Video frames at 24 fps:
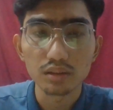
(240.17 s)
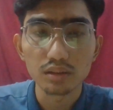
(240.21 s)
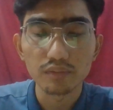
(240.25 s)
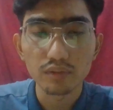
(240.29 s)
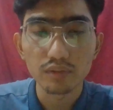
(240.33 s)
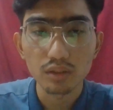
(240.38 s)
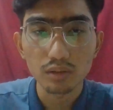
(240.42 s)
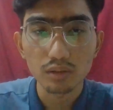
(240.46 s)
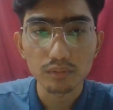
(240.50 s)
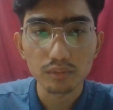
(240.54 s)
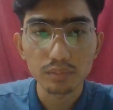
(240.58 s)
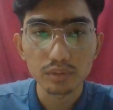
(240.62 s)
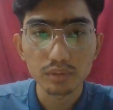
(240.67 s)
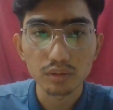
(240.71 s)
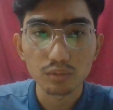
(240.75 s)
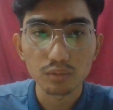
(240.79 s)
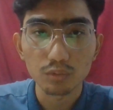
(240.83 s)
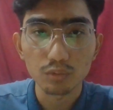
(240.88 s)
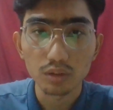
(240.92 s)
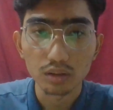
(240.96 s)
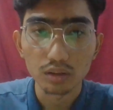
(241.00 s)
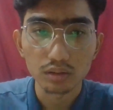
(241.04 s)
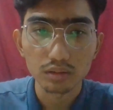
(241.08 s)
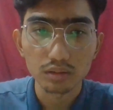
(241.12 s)
world,
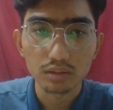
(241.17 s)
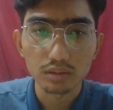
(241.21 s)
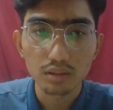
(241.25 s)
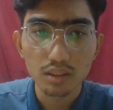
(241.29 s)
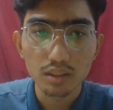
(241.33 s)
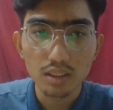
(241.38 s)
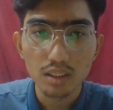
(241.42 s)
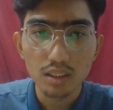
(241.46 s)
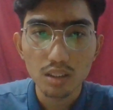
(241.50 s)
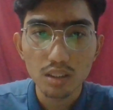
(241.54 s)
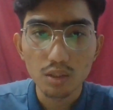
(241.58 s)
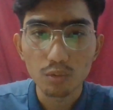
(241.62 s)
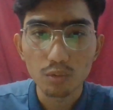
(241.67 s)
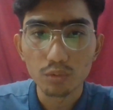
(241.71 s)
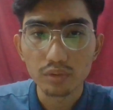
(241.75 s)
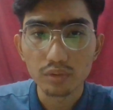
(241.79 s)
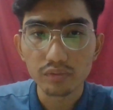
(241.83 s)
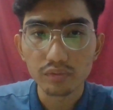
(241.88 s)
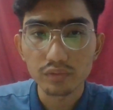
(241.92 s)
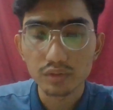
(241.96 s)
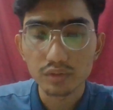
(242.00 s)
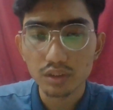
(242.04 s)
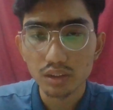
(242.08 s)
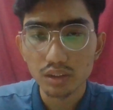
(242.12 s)
with treated grey
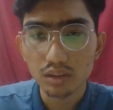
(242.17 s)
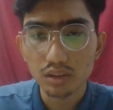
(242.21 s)
water